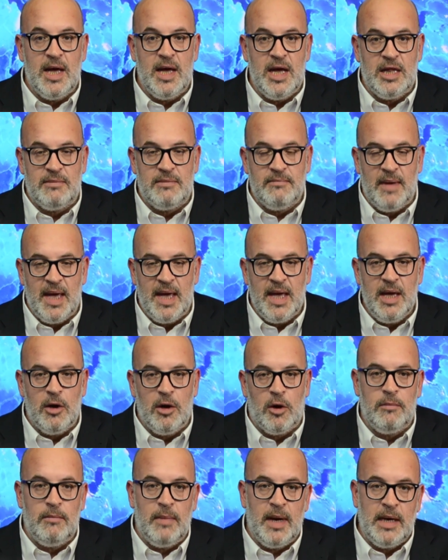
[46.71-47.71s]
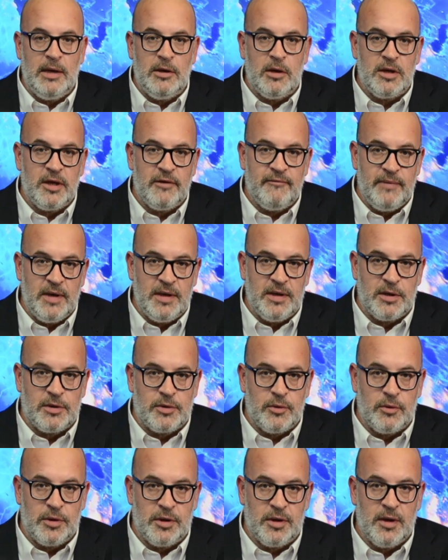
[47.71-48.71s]
It may or may not have been the
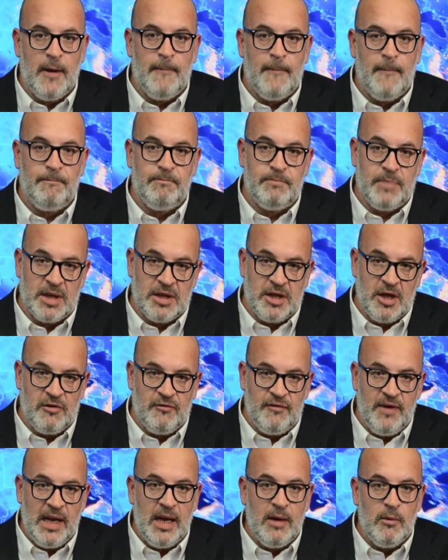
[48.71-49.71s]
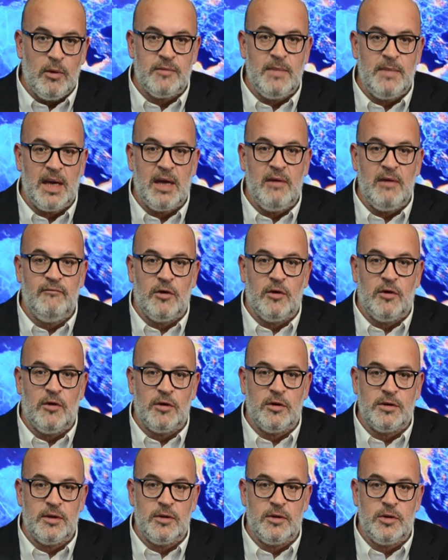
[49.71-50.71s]
truth, but this feeling was making
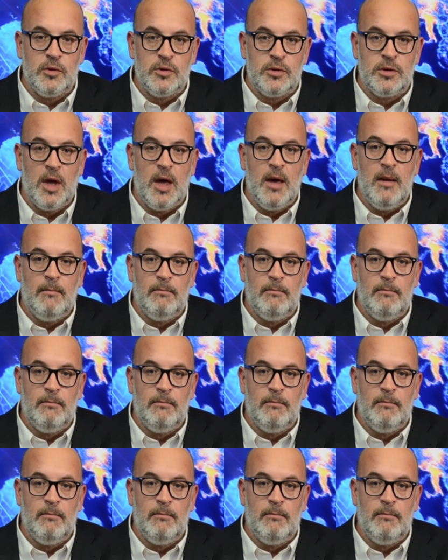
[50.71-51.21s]
voters choose